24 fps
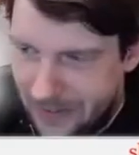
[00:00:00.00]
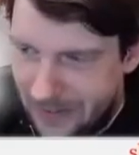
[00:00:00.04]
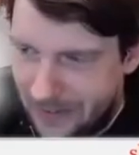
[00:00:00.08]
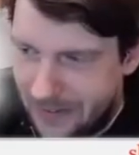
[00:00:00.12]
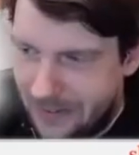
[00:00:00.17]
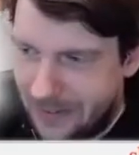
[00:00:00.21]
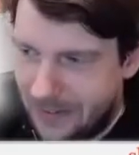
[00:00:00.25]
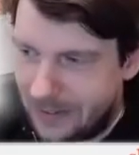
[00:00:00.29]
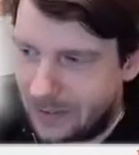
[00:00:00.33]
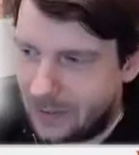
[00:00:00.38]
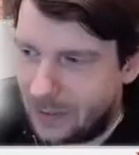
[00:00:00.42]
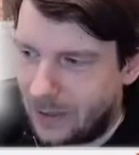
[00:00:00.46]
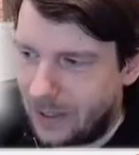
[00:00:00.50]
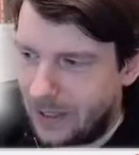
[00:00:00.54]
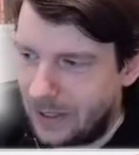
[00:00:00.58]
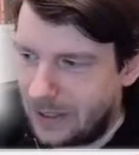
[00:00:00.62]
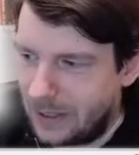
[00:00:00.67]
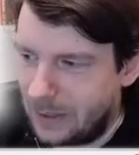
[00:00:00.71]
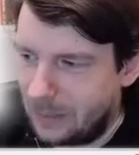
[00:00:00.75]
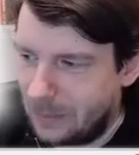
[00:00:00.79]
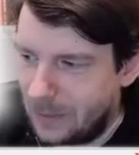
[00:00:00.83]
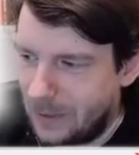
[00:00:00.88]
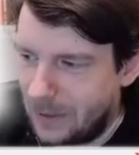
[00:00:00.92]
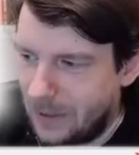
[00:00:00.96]
Cisco
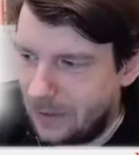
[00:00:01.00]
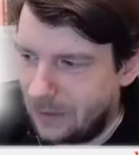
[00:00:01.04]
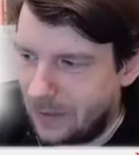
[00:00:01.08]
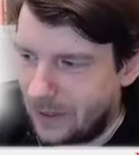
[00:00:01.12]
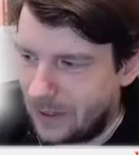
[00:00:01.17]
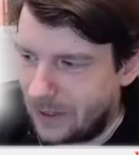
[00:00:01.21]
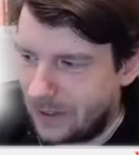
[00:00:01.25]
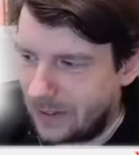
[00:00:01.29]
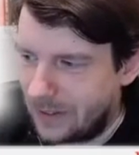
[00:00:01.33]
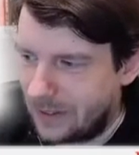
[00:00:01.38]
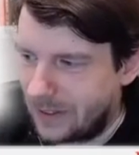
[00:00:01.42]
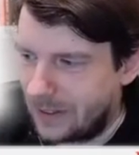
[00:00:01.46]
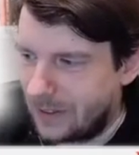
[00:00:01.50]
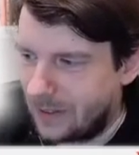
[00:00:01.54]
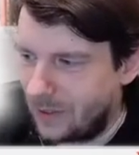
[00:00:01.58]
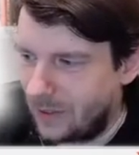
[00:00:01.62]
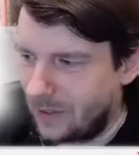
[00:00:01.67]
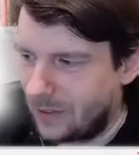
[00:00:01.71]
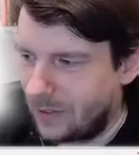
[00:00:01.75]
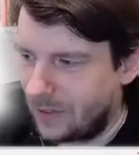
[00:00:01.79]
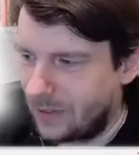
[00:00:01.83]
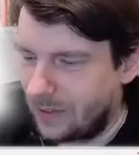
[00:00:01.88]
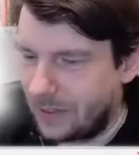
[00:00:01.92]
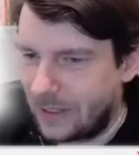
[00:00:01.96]
ITP images can
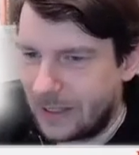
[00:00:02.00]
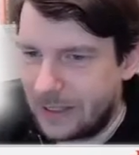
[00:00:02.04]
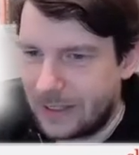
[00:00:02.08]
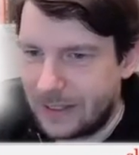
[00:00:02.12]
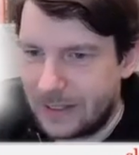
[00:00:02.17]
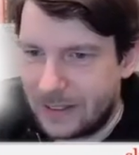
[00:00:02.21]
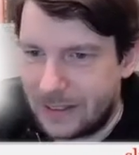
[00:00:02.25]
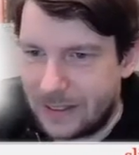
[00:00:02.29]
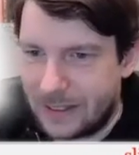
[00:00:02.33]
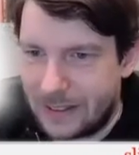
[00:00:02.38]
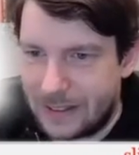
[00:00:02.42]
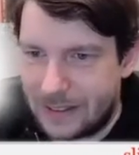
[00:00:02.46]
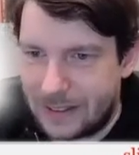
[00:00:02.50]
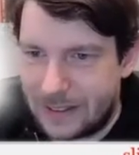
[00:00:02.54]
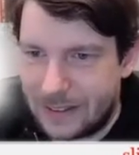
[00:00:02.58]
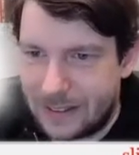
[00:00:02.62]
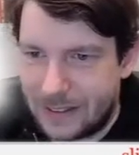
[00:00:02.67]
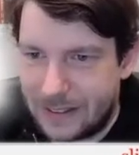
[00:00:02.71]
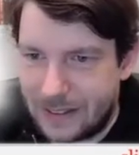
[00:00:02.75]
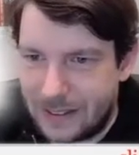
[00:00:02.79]
also run in that